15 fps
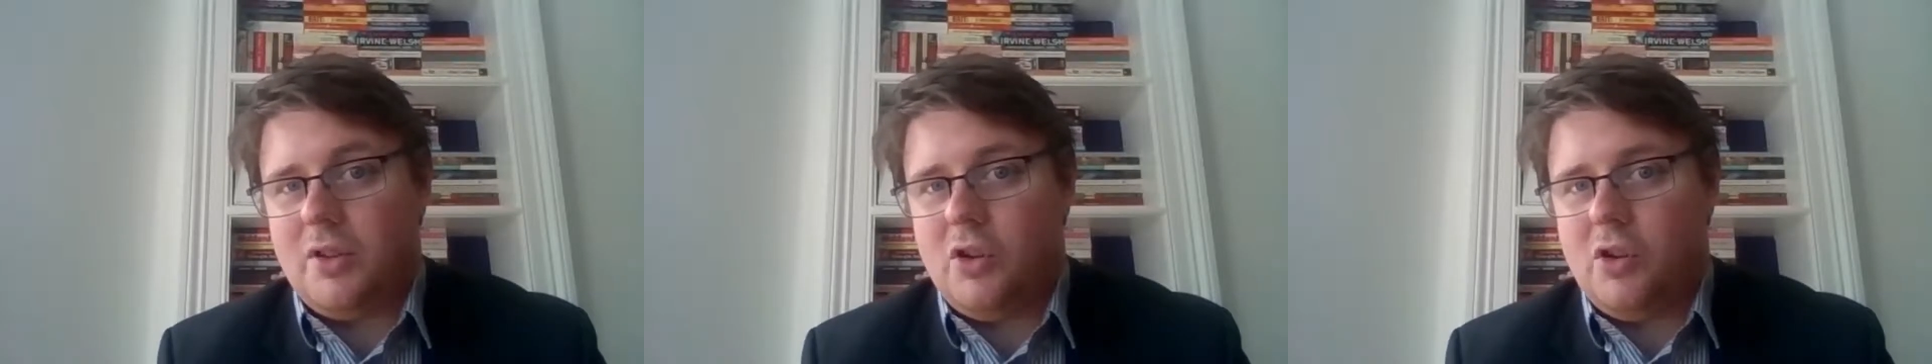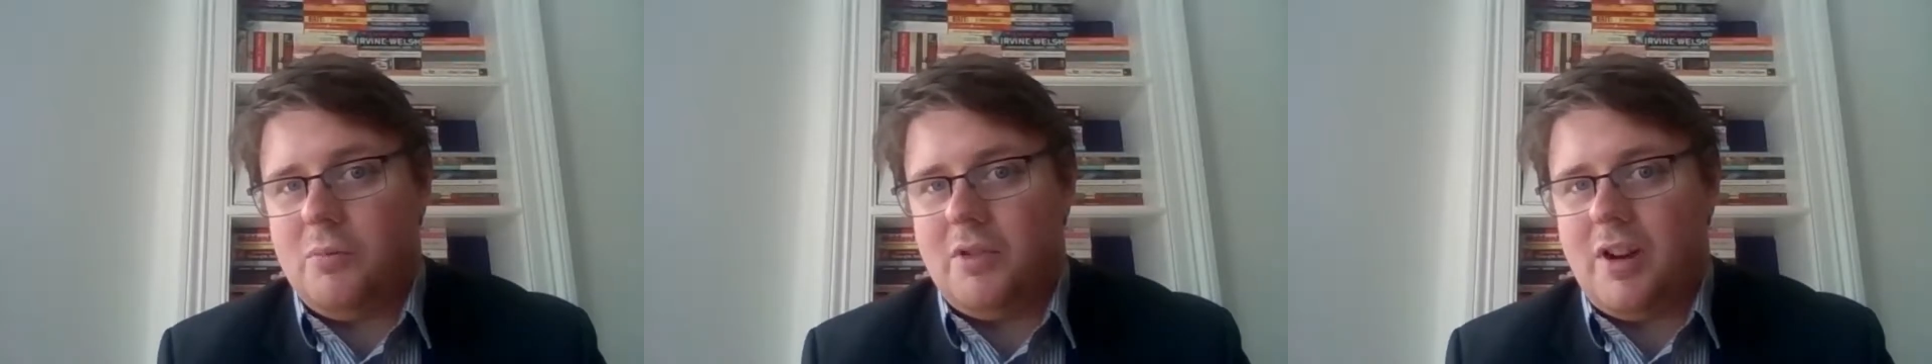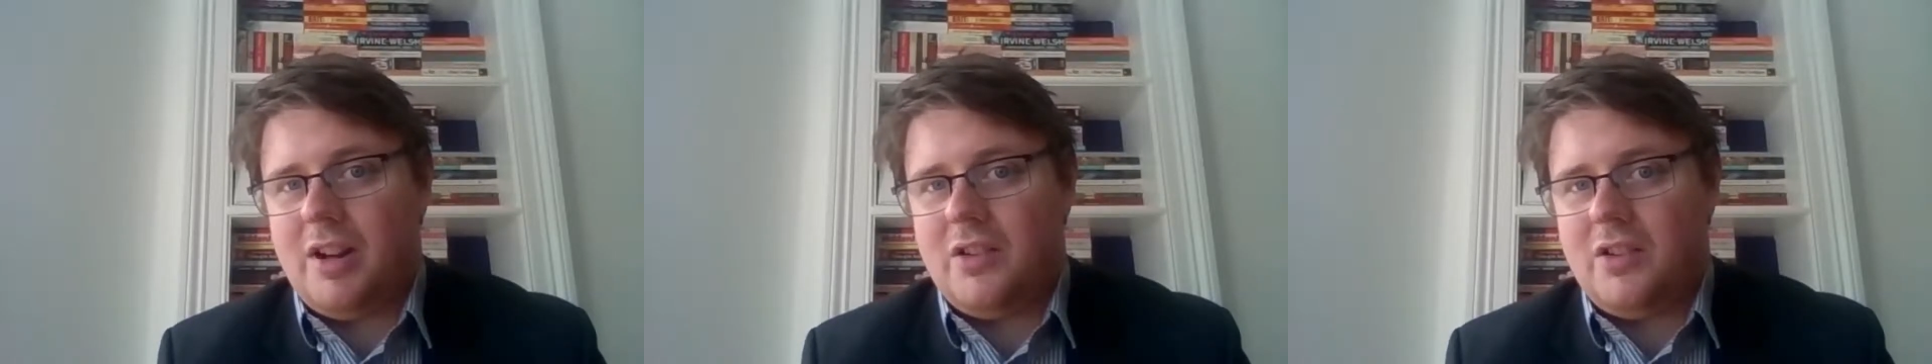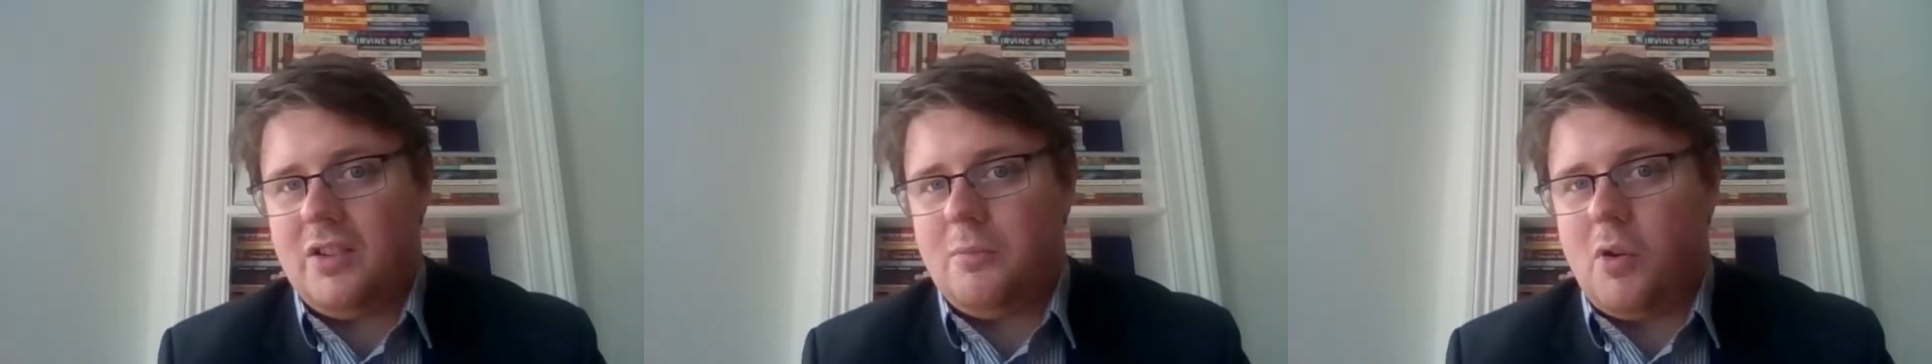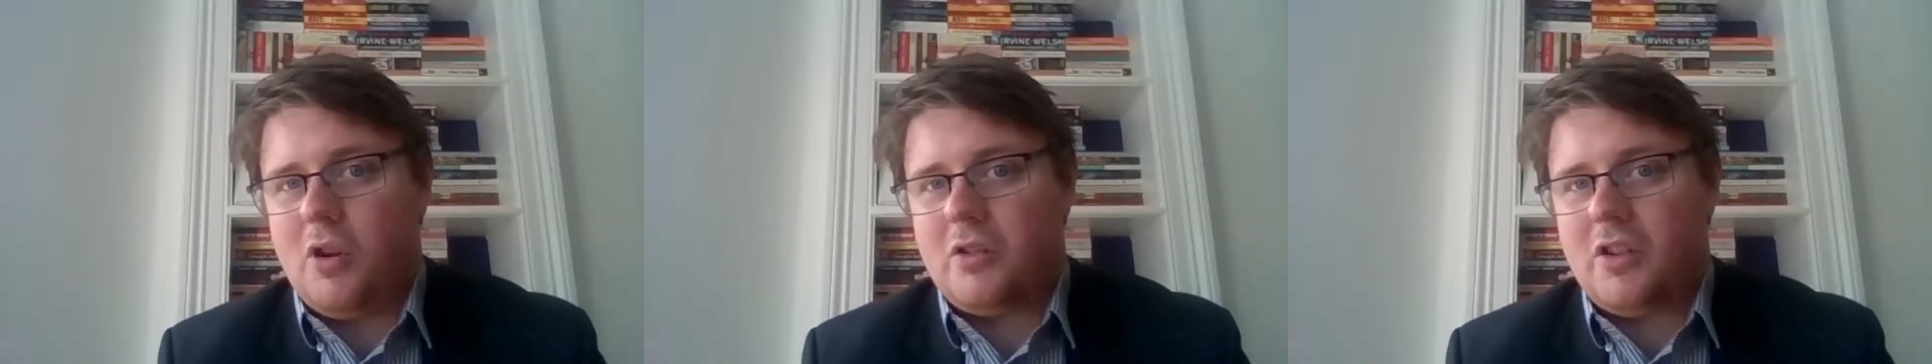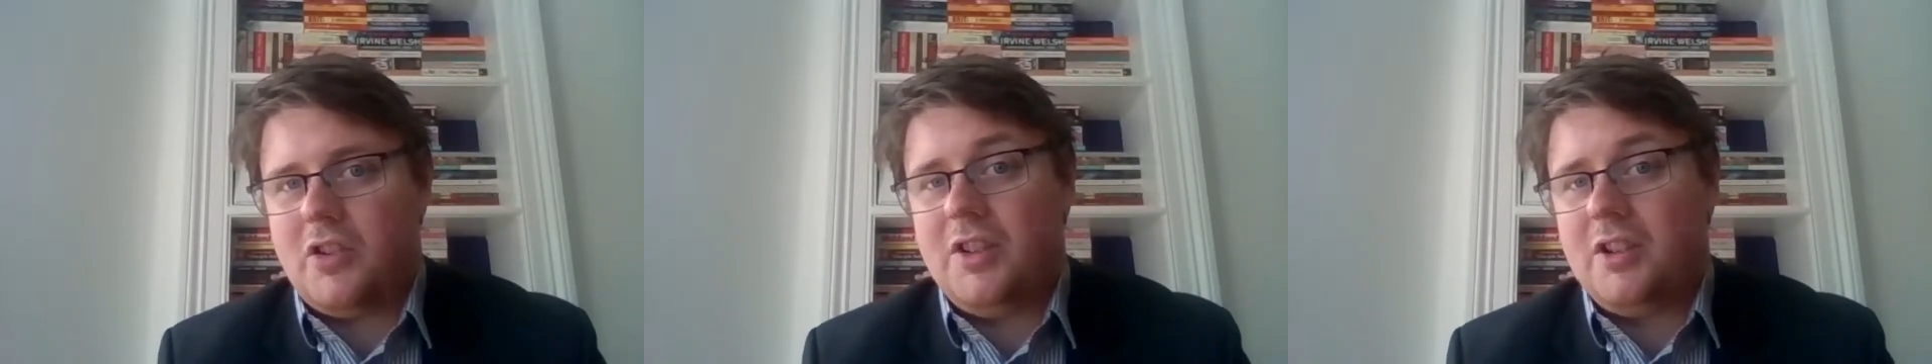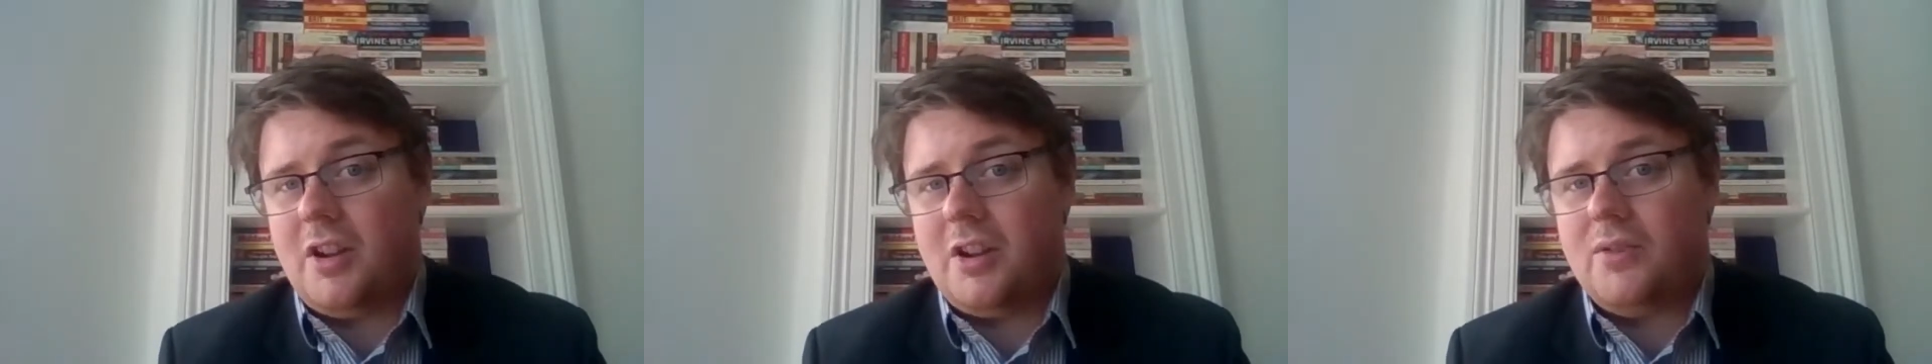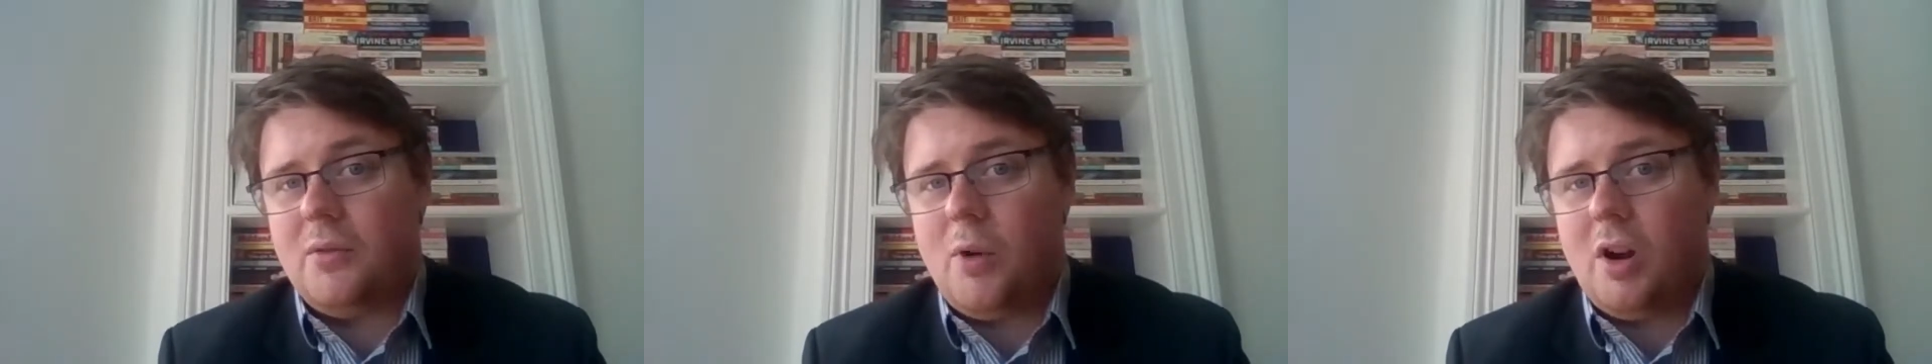human rights and democracy
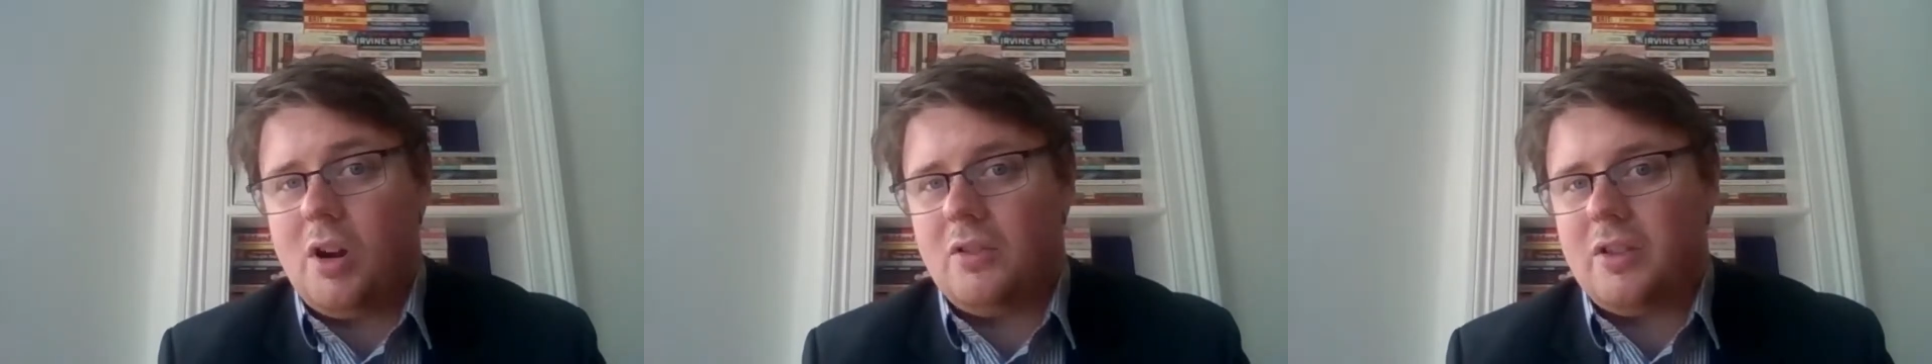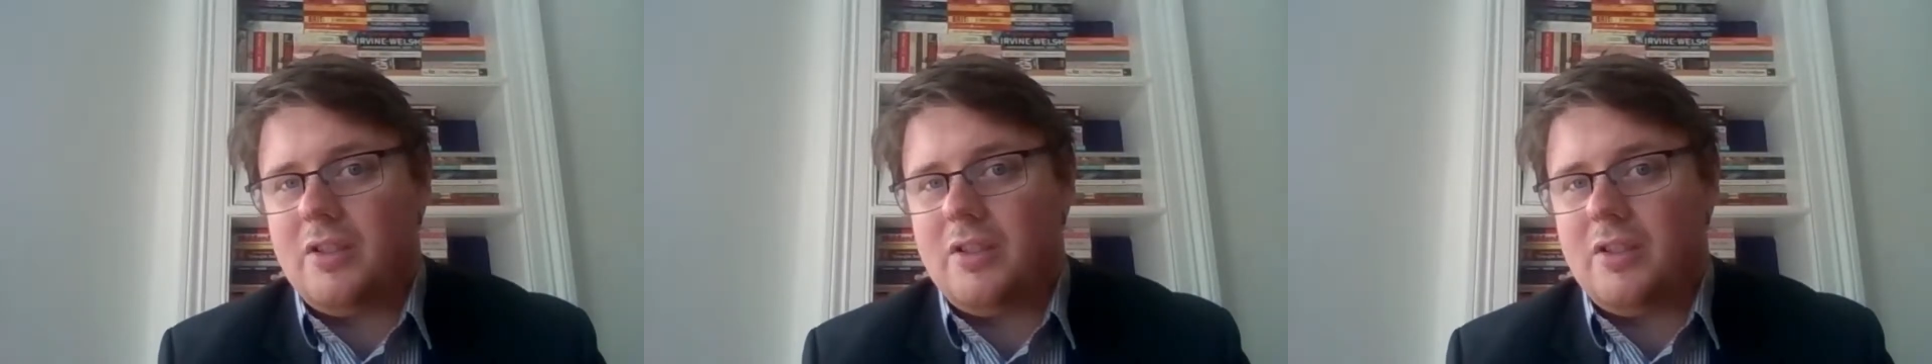around the world,